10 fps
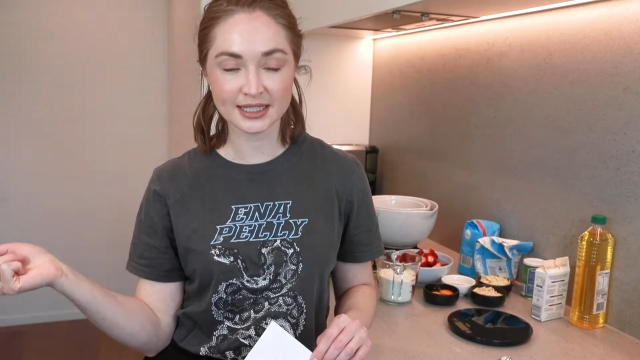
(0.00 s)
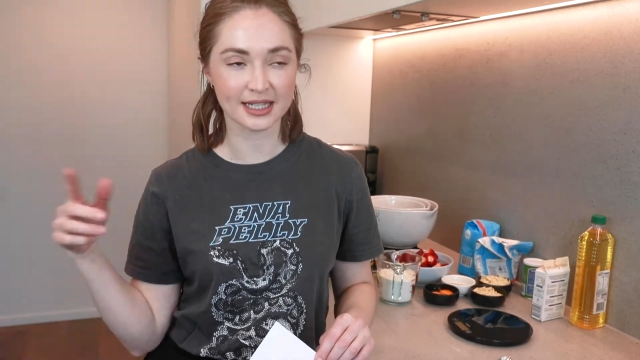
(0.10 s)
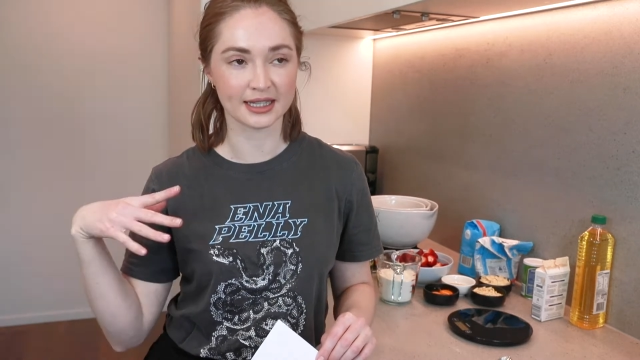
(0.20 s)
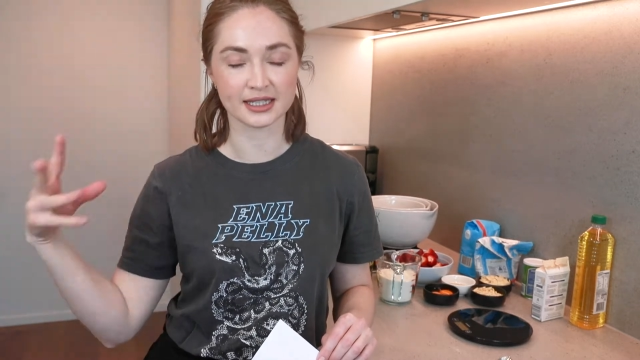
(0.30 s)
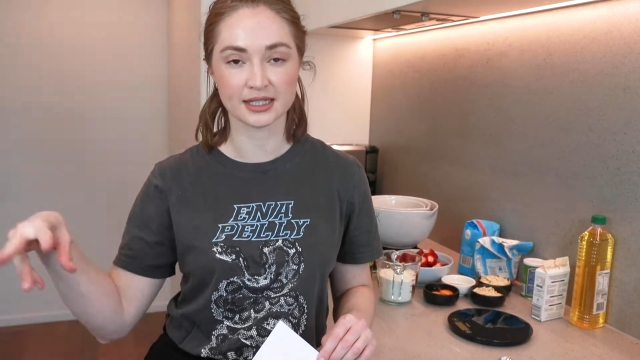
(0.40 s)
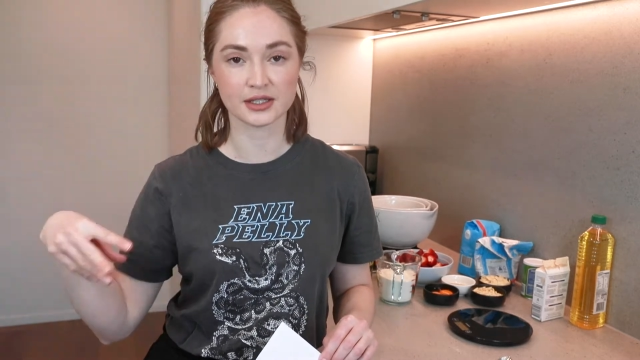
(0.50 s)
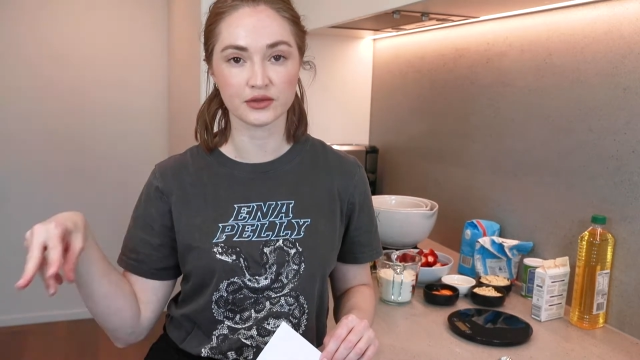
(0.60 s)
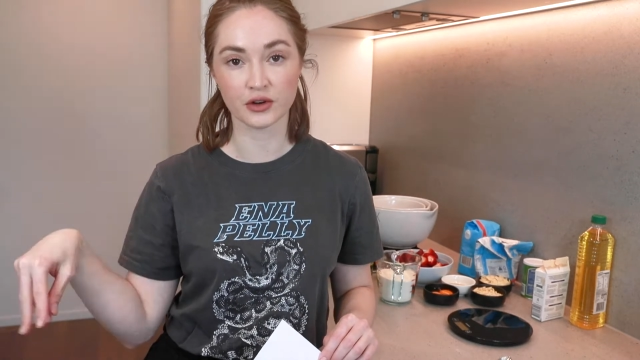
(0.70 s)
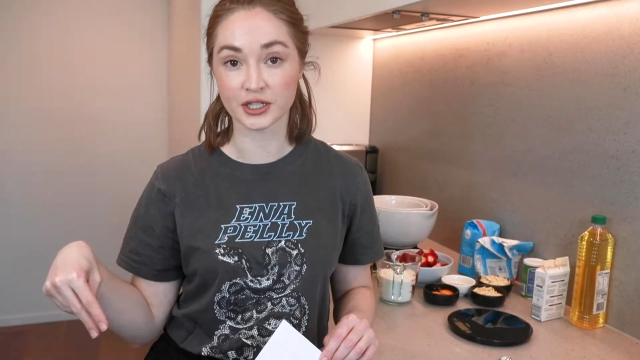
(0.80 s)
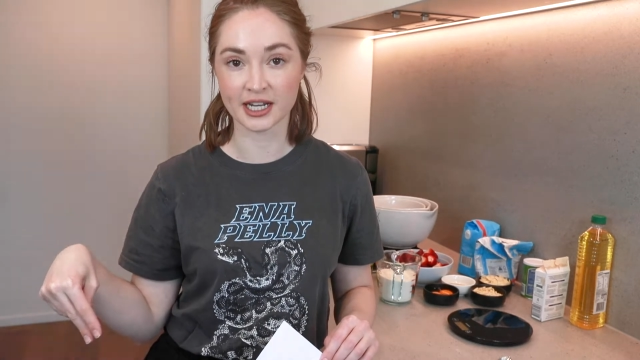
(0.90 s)
It's like this
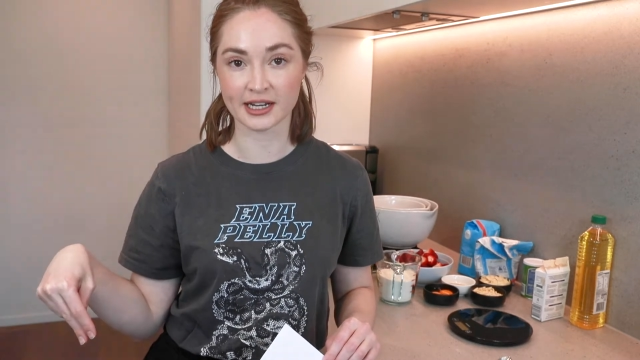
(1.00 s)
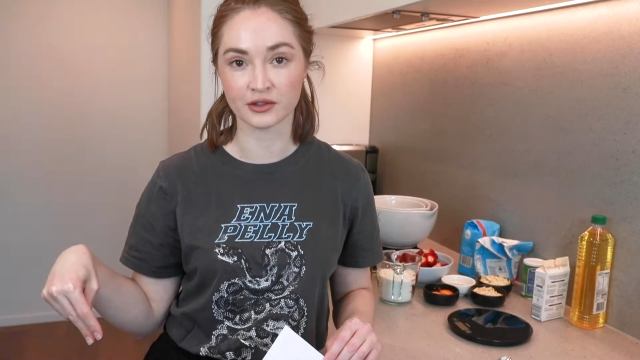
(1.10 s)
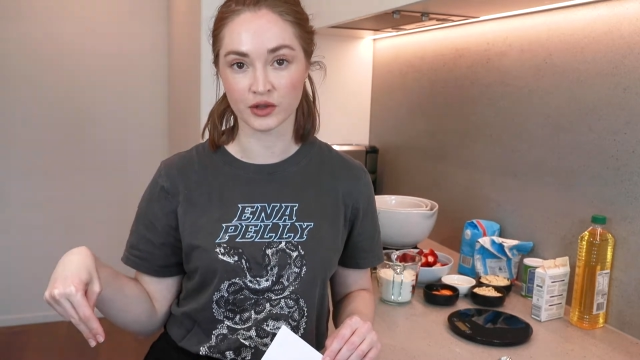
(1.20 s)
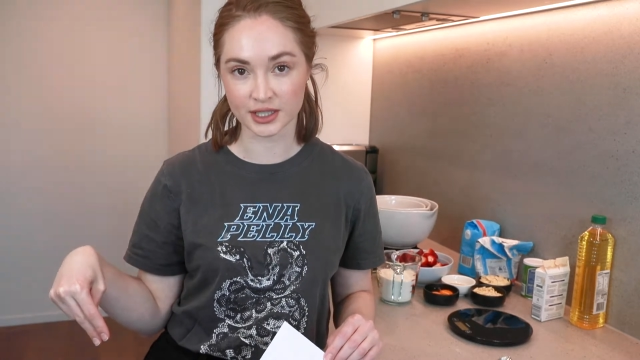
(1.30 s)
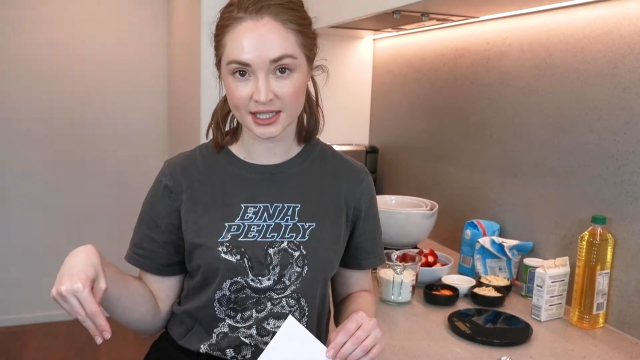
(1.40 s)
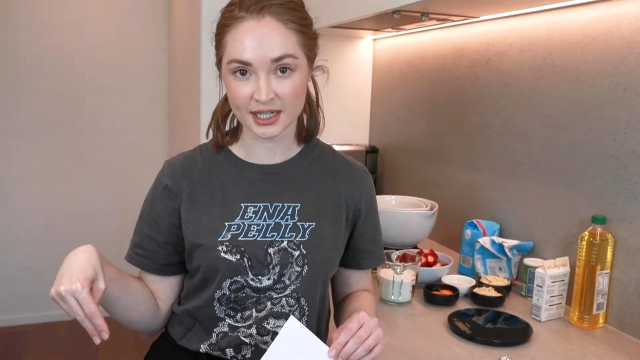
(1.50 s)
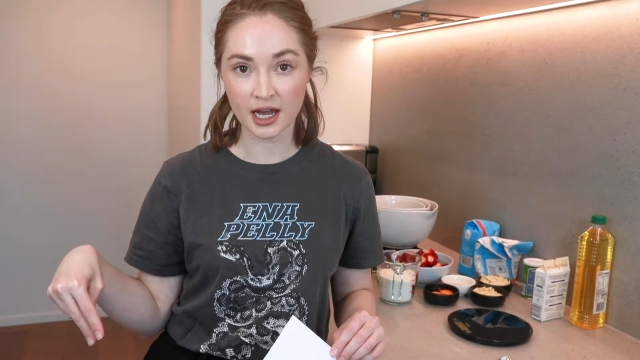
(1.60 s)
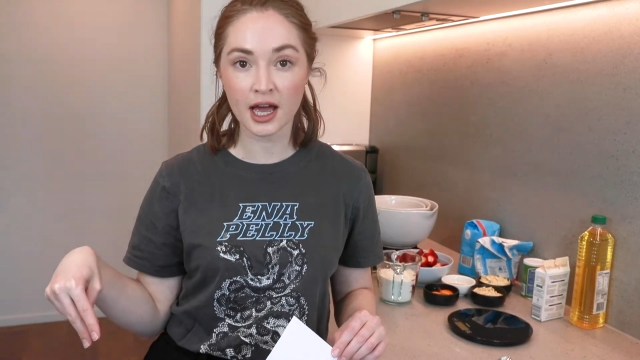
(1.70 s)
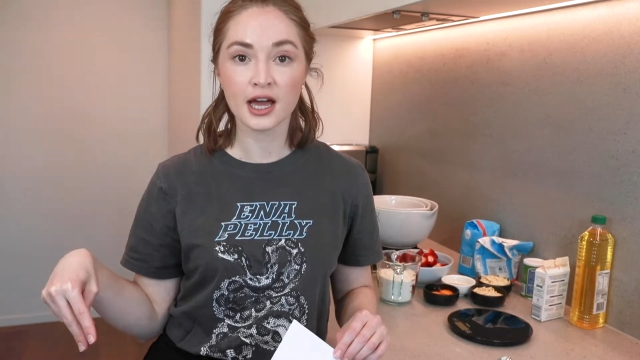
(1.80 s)
rotating roster.